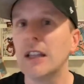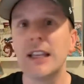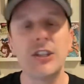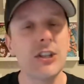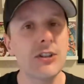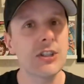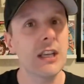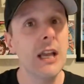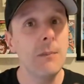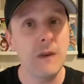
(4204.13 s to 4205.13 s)
Like
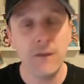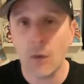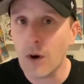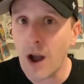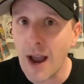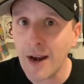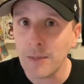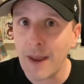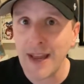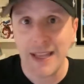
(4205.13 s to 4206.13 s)
seriously, before
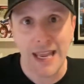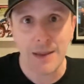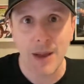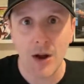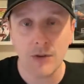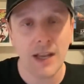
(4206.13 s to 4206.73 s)
Iron Man came out,